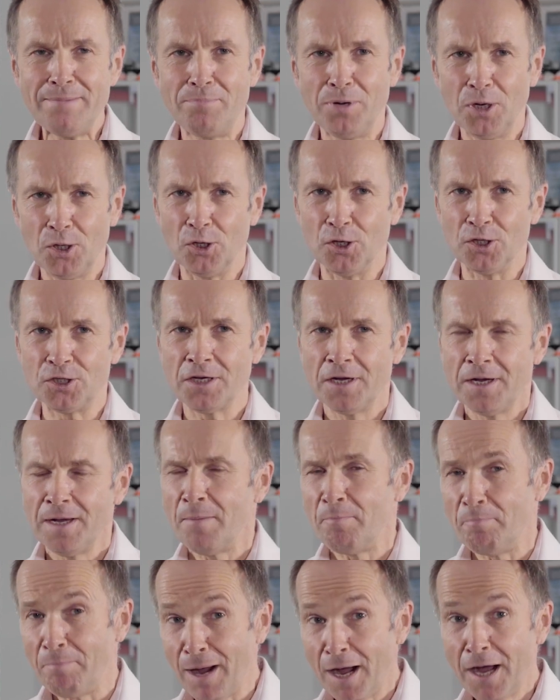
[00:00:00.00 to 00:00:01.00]
put,
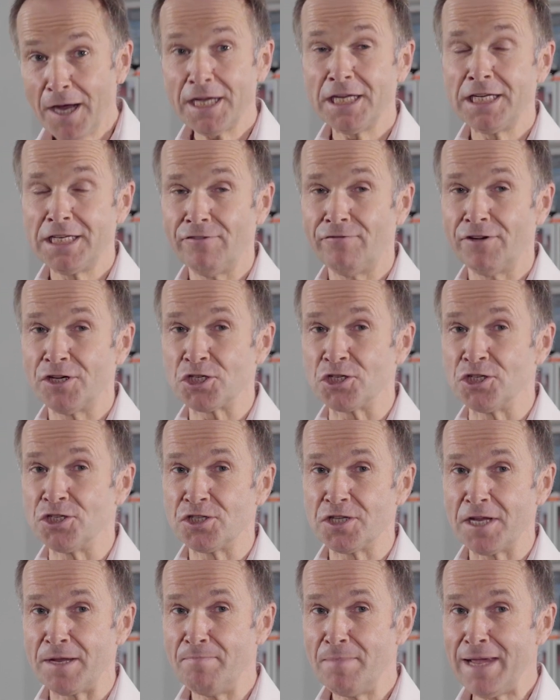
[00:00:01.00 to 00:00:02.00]
market
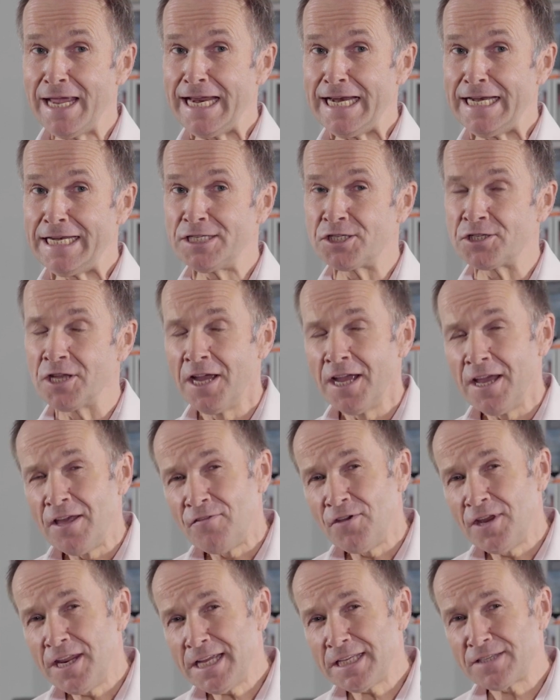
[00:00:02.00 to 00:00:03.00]
efficiency means
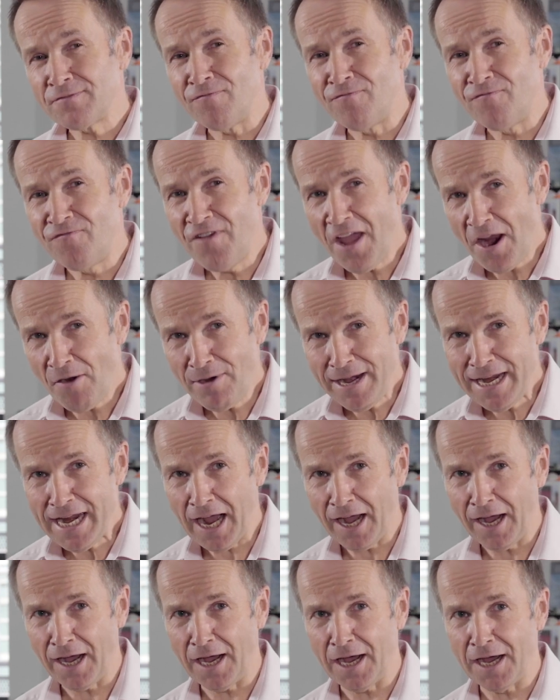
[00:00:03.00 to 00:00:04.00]
that it's very
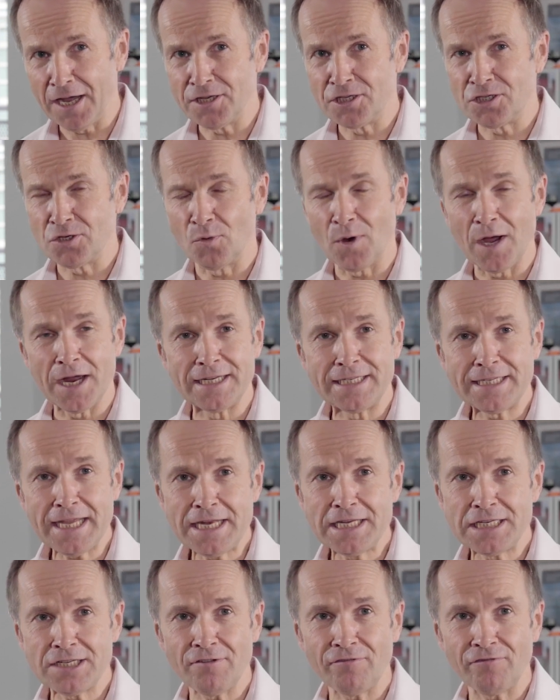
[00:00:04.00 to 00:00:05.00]
hard to
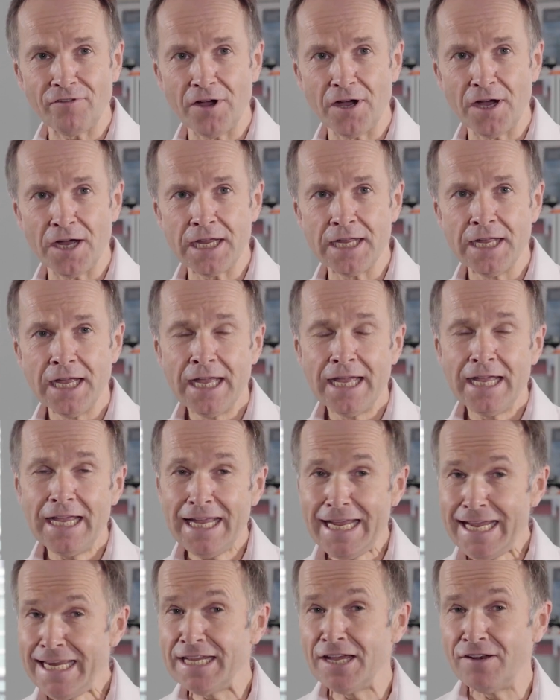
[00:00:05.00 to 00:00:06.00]
identify
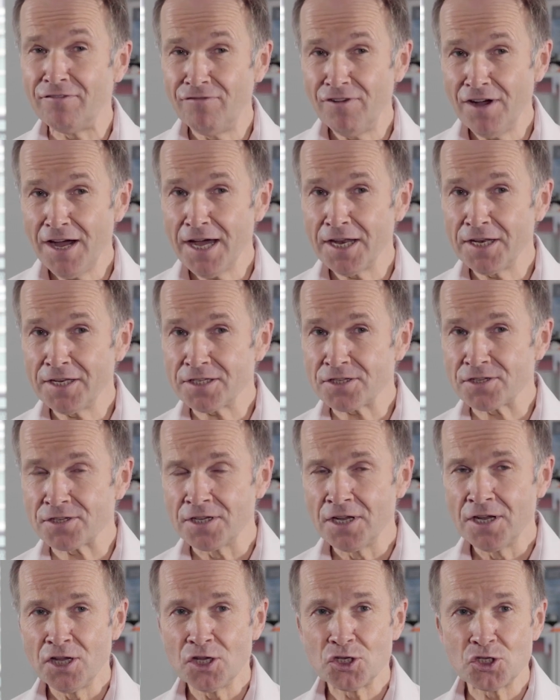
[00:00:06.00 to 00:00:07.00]
in advance
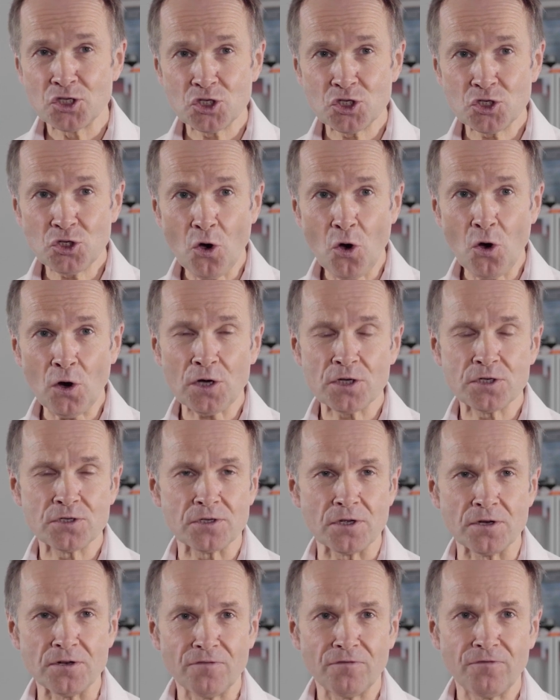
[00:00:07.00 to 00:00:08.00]
stocks
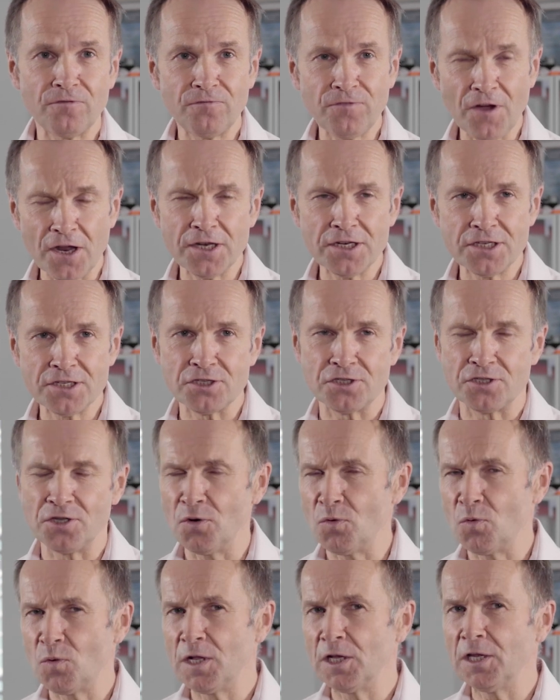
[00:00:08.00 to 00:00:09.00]
and funds that
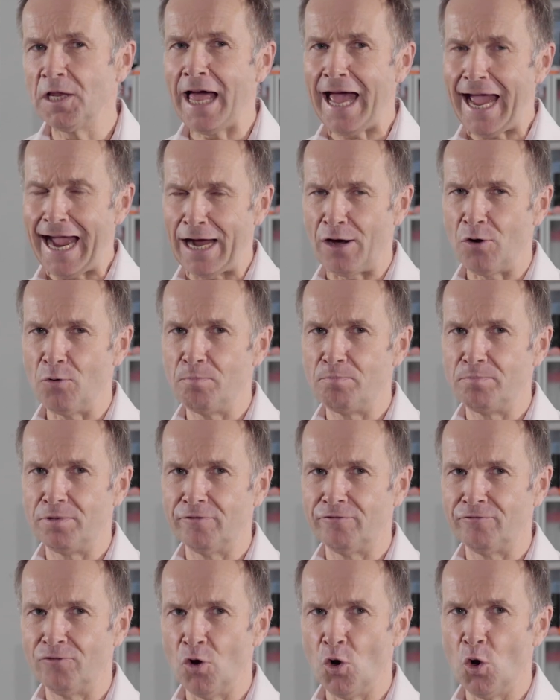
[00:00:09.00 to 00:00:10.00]
will
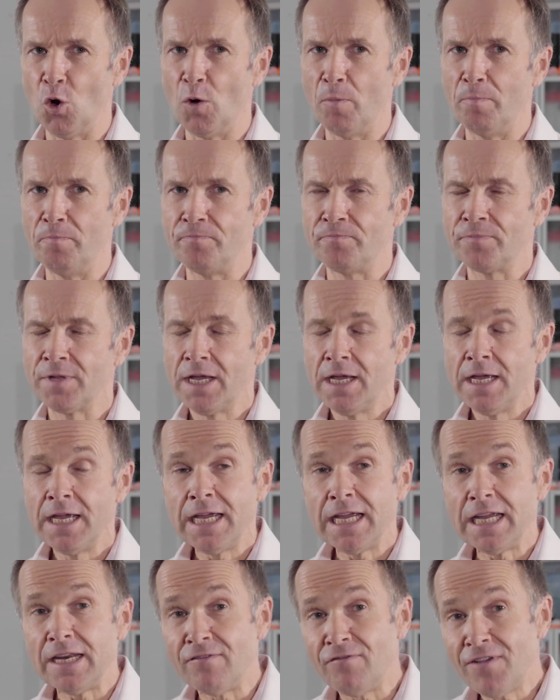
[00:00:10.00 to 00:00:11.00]
outperform.
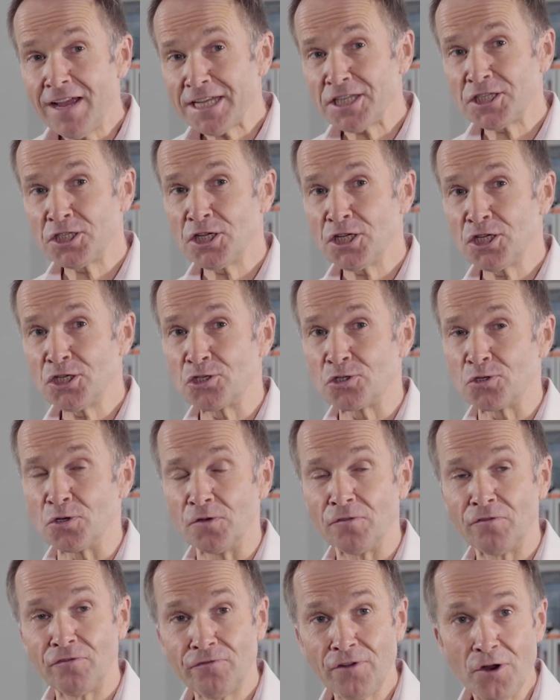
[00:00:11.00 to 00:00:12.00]
Investors
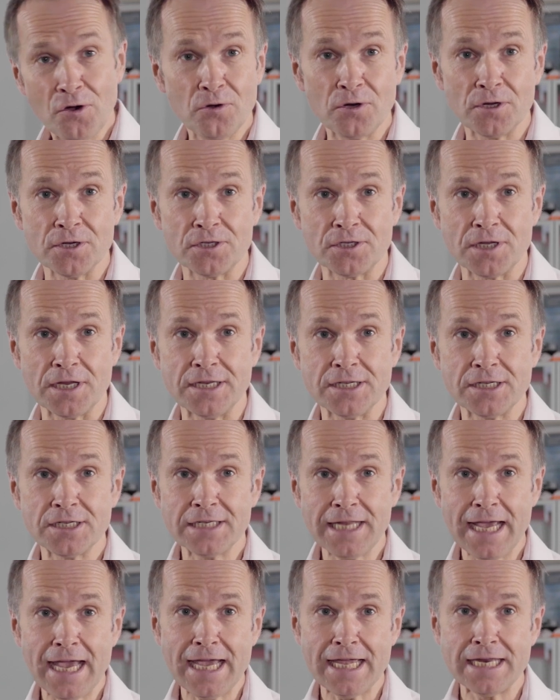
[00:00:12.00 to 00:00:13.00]
should focus
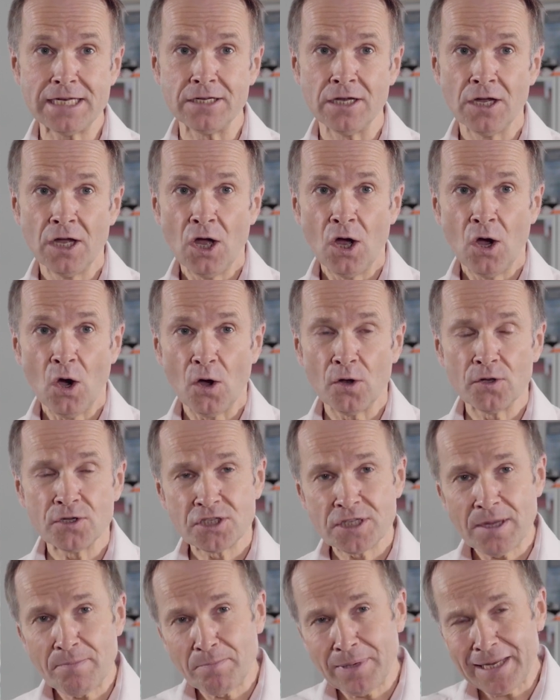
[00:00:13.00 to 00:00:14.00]
instead on
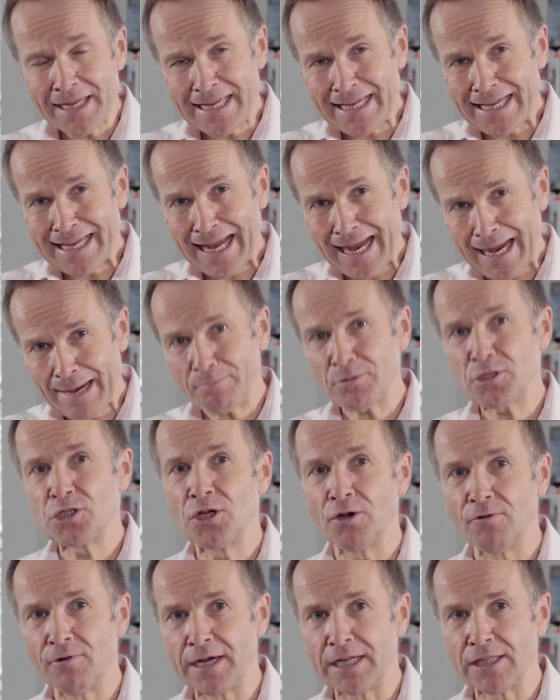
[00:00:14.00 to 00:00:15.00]
simply
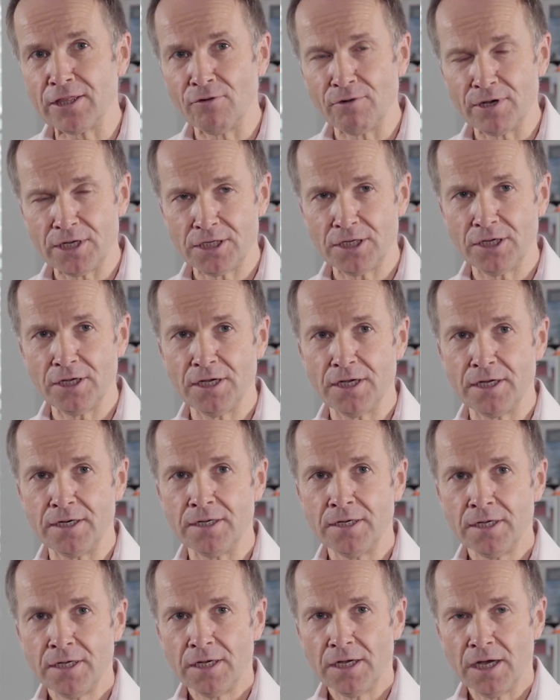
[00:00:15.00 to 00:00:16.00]
capturing the return
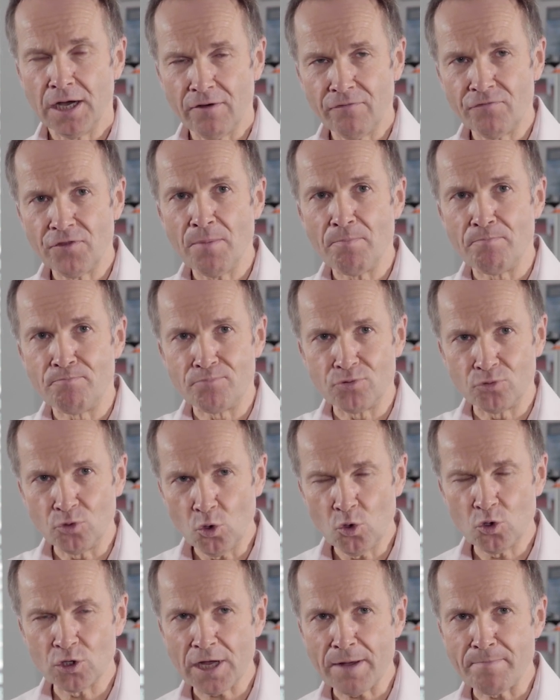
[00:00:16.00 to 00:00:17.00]
of the
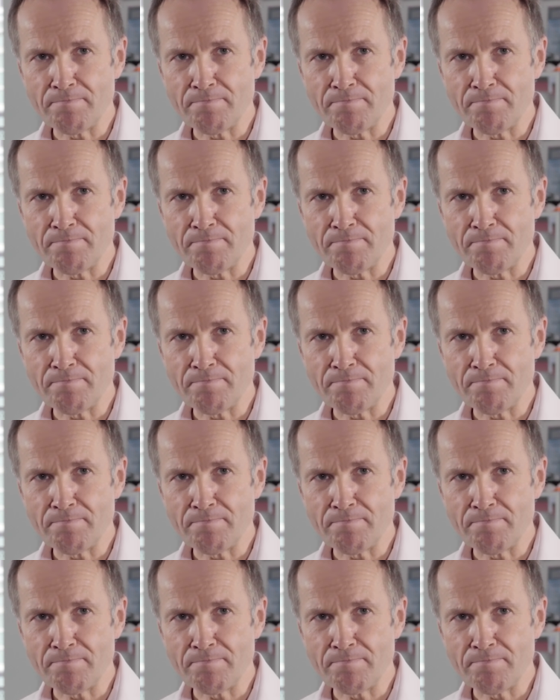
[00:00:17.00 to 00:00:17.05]
broader